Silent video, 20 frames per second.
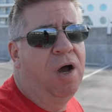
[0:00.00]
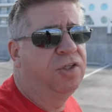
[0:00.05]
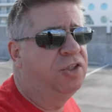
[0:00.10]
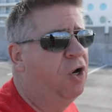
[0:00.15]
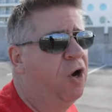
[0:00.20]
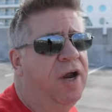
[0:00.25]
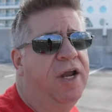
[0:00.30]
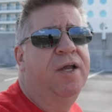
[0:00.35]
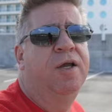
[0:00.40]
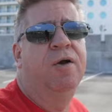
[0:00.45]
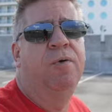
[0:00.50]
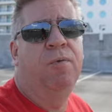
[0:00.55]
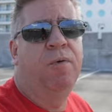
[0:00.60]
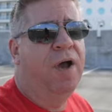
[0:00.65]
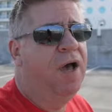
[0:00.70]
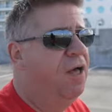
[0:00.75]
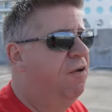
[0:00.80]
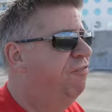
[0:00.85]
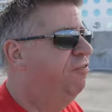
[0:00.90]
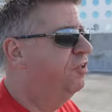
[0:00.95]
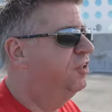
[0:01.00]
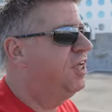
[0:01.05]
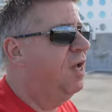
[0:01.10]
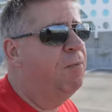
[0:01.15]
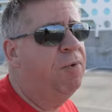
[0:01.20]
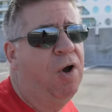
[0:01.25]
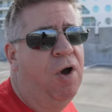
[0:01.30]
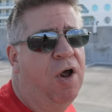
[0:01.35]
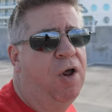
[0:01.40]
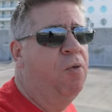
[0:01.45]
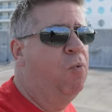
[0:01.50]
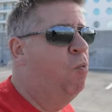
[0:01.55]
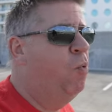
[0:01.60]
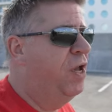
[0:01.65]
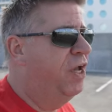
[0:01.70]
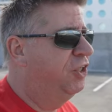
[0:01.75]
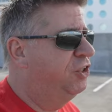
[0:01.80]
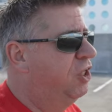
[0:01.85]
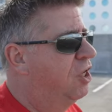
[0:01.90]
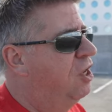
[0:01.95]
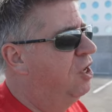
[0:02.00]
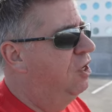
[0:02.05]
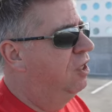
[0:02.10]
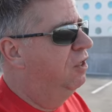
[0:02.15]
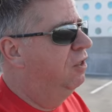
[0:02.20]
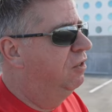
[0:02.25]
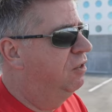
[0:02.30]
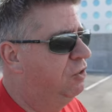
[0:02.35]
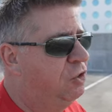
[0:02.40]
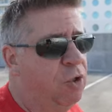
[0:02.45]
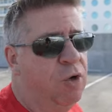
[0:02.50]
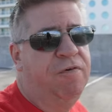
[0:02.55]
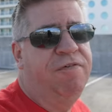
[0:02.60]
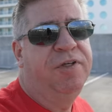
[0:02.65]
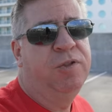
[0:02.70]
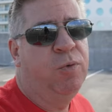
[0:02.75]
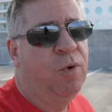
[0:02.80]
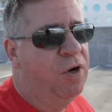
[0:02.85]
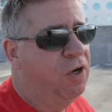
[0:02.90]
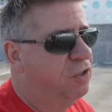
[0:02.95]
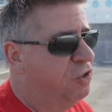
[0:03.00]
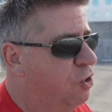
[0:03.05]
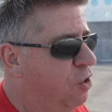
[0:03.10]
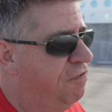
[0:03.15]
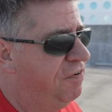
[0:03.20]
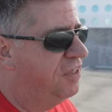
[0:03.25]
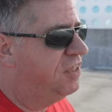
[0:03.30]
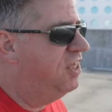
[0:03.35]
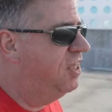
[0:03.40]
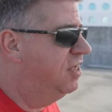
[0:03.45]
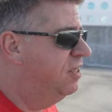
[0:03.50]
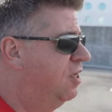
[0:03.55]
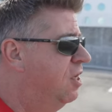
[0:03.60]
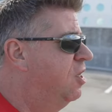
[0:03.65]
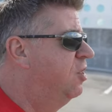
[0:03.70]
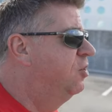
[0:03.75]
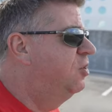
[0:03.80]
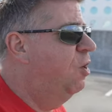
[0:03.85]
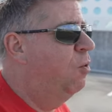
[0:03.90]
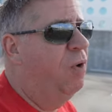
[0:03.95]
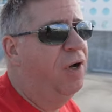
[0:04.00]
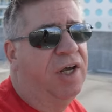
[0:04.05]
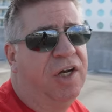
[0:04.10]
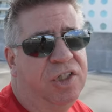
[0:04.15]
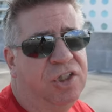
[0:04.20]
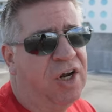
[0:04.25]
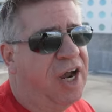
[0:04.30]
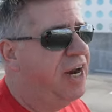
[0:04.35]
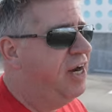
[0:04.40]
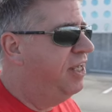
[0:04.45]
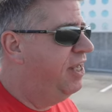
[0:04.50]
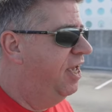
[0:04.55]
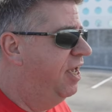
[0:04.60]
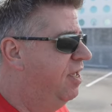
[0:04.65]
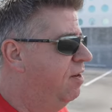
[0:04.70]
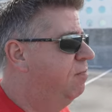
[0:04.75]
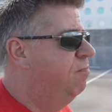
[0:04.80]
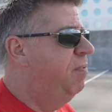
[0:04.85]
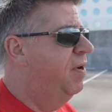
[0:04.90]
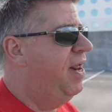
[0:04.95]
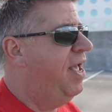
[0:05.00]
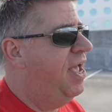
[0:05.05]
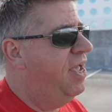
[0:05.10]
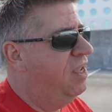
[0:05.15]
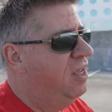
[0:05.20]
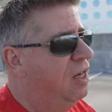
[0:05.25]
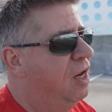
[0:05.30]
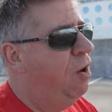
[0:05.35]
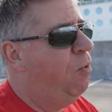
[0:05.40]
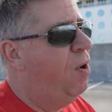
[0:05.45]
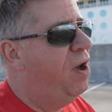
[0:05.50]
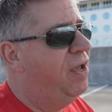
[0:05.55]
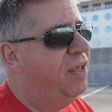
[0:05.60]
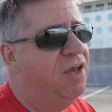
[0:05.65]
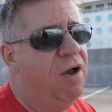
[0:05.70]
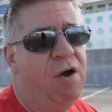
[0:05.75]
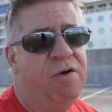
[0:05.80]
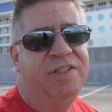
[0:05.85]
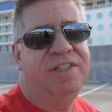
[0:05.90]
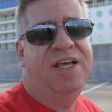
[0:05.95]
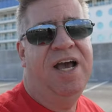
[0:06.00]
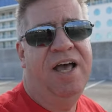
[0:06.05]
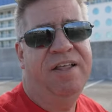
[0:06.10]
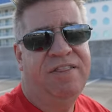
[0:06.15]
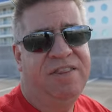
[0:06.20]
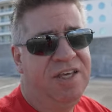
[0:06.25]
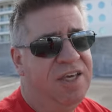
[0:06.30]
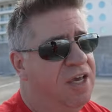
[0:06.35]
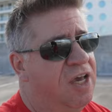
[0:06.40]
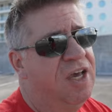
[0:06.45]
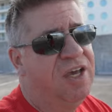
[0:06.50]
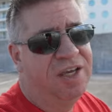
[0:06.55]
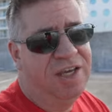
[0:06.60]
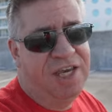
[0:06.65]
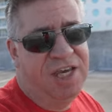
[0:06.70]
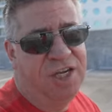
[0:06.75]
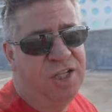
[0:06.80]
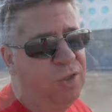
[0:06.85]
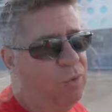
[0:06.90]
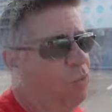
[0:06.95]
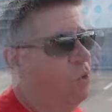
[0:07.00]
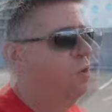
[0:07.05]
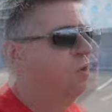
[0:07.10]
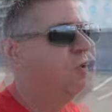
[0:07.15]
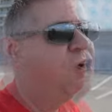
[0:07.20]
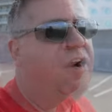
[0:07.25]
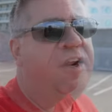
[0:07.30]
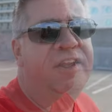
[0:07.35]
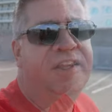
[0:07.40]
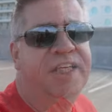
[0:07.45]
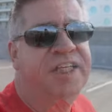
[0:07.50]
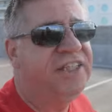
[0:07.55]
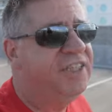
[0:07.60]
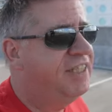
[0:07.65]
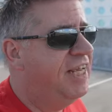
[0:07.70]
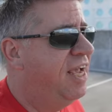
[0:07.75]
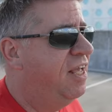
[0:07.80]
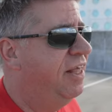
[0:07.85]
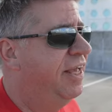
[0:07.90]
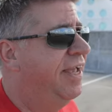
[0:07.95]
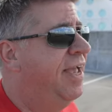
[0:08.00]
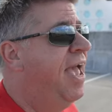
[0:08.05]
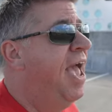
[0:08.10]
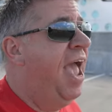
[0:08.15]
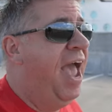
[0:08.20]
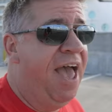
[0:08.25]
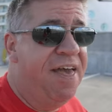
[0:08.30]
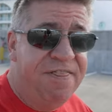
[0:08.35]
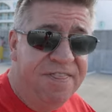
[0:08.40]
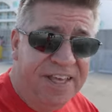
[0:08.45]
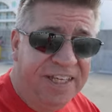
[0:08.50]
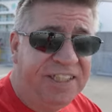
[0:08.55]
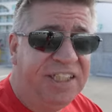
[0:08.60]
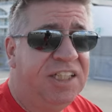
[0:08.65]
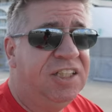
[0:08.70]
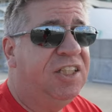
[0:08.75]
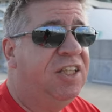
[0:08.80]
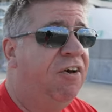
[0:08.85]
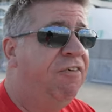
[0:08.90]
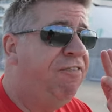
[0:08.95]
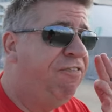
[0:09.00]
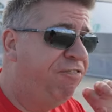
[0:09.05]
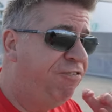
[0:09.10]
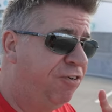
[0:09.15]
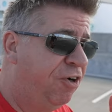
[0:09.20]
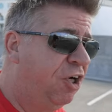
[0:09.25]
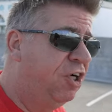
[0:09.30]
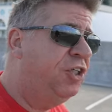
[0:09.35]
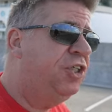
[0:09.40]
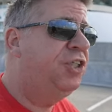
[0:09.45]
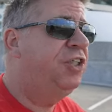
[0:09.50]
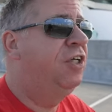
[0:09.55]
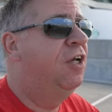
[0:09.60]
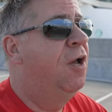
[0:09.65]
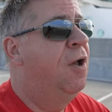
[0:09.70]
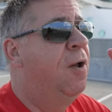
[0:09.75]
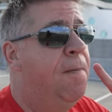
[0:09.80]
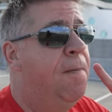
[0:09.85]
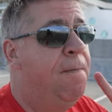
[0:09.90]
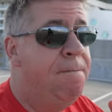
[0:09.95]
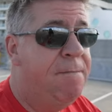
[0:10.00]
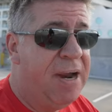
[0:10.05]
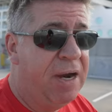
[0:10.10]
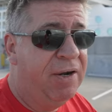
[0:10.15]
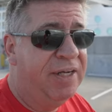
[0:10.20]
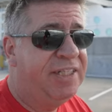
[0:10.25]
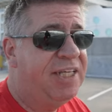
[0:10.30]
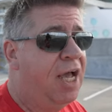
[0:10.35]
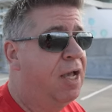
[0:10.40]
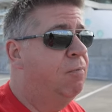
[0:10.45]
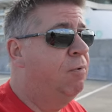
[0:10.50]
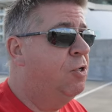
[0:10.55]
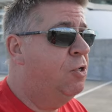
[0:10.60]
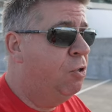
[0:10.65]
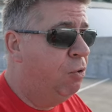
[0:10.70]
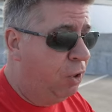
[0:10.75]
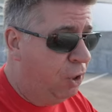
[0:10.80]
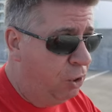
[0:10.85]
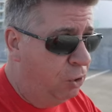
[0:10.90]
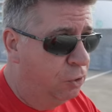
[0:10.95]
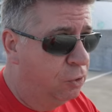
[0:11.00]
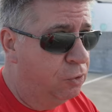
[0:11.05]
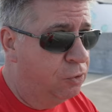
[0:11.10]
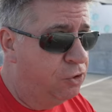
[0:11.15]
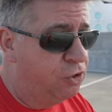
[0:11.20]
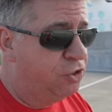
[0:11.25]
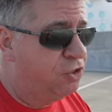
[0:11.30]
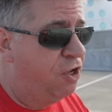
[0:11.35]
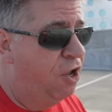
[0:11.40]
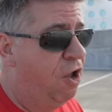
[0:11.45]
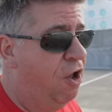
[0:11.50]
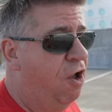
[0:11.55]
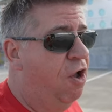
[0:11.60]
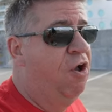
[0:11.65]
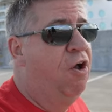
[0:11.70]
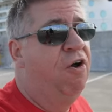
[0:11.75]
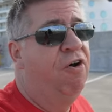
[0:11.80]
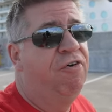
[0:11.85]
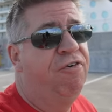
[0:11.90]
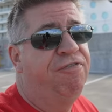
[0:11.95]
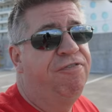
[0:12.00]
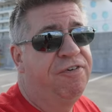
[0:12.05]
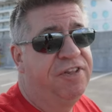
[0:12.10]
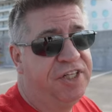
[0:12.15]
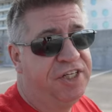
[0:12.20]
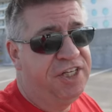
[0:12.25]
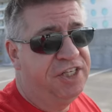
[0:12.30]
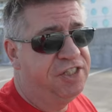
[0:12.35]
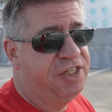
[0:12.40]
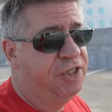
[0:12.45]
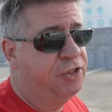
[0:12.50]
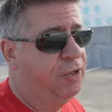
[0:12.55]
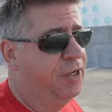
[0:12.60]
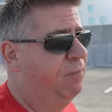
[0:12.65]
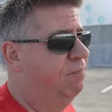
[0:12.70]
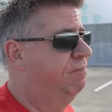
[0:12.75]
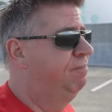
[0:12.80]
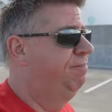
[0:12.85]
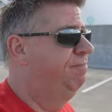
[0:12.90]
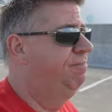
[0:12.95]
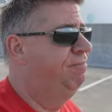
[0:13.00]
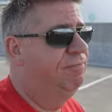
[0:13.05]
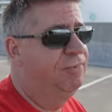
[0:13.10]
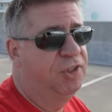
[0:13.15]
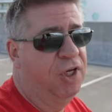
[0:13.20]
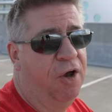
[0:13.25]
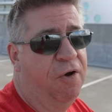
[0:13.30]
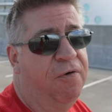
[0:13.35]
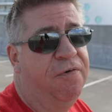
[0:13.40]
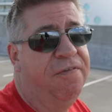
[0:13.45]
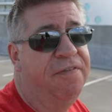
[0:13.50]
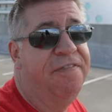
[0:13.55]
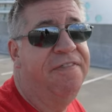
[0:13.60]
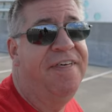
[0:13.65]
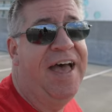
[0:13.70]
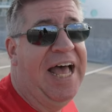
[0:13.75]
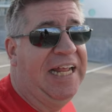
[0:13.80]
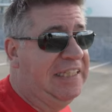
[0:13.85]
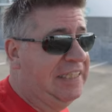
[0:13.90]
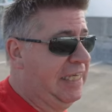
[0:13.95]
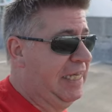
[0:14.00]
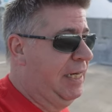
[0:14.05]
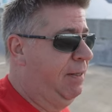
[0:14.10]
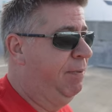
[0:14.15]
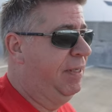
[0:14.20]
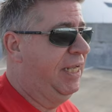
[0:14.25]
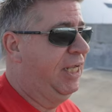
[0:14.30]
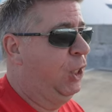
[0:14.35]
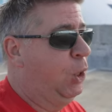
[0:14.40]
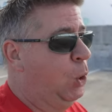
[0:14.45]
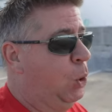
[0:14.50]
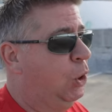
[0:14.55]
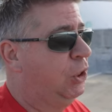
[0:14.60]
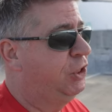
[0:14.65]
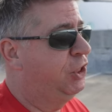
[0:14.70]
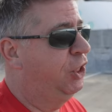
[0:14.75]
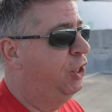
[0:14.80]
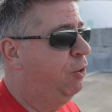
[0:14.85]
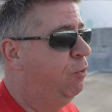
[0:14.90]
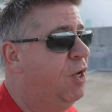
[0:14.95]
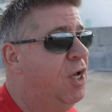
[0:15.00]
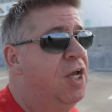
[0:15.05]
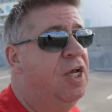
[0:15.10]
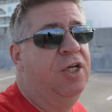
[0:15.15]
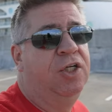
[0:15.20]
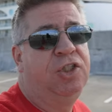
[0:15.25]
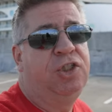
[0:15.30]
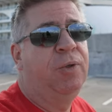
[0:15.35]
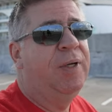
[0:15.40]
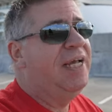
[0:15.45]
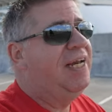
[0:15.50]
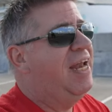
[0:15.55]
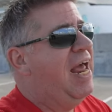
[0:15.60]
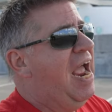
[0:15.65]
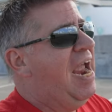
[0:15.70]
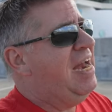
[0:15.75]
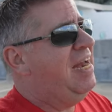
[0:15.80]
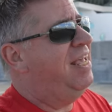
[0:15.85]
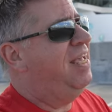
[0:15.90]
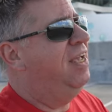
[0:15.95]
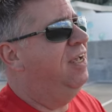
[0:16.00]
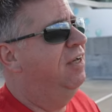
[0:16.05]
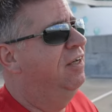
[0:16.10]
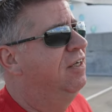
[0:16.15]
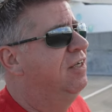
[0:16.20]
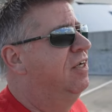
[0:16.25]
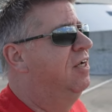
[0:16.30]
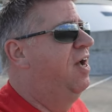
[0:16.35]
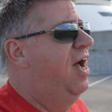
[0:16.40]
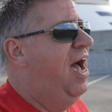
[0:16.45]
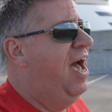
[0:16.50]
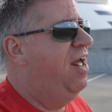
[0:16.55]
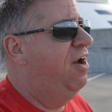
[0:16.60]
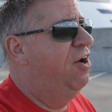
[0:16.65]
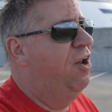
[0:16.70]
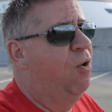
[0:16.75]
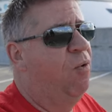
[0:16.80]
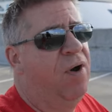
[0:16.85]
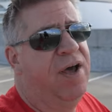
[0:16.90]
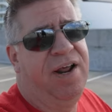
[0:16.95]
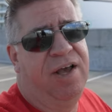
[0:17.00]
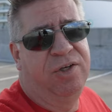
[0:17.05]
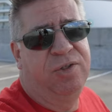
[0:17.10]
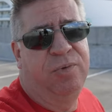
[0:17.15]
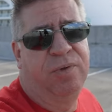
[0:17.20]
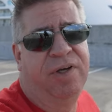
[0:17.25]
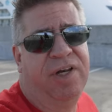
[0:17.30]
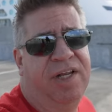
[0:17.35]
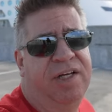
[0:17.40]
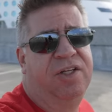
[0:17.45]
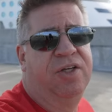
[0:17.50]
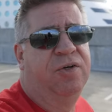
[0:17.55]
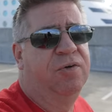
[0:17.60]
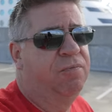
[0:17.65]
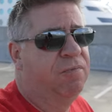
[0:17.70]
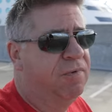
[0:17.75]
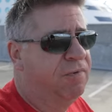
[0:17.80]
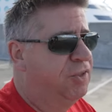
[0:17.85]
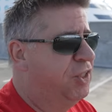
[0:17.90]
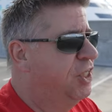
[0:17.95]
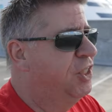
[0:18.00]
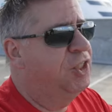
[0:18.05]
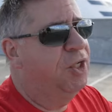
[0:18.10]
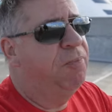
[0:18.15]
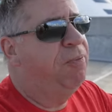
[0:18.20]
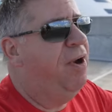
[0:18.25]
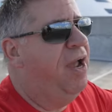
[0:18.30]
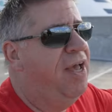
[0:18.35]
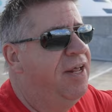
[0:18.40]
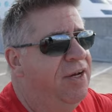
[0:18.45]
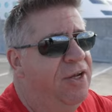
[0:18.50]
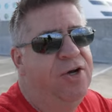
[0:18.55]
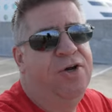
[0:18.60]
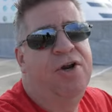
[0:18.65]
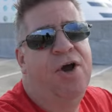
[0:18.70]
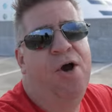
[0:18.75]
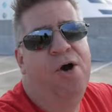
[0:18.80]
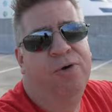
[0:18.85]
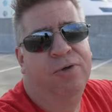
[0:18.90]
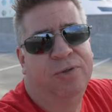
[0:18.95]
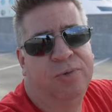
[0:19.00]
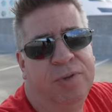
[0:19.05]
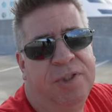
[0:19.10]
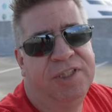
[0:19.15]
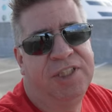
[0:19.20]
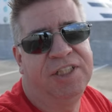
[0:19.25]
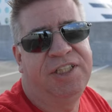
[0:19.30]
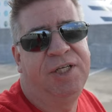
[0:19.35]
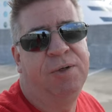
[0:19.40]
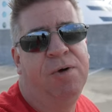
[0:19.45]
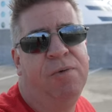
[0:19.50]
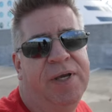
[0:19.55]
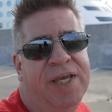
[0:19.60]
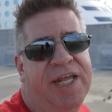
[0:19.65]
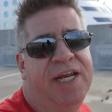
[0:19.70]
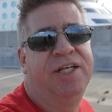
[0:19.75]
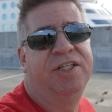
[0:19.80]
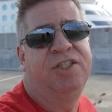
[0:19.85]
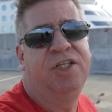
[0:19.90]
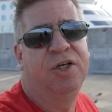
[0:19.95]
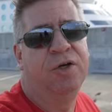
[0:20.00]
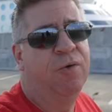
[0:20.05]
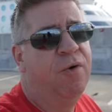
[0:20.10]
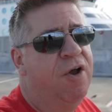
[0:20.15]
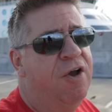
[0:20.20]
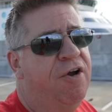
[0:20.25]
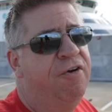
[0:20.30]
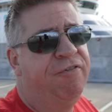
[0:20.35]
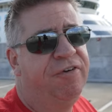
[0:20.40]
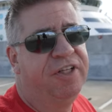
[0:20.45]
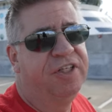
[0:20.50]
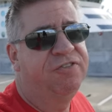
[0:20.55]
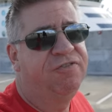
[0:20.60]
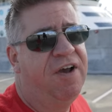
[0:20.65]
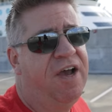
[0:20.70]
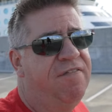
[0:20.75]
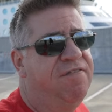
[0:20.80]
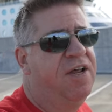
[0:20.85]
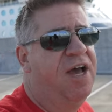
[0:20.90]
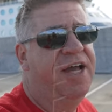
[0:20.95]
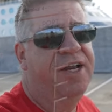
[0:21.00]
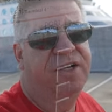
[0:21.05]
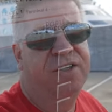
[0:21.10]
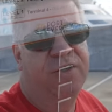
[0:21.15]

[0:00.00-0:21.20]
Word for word: Sorry, well, first time going on Wish. Two of us worked, two of us didn't. So we're gonna try it again. But hey, you know what? You always got the key to the you world. Started this sailing, and this is the first Merrytime cruise for the Disney Dream. So that's gonna be cool too. Tree lighting, I don't know what else we're gonna do. Gingerbread, who knows? We'll just see what we get into for this five night.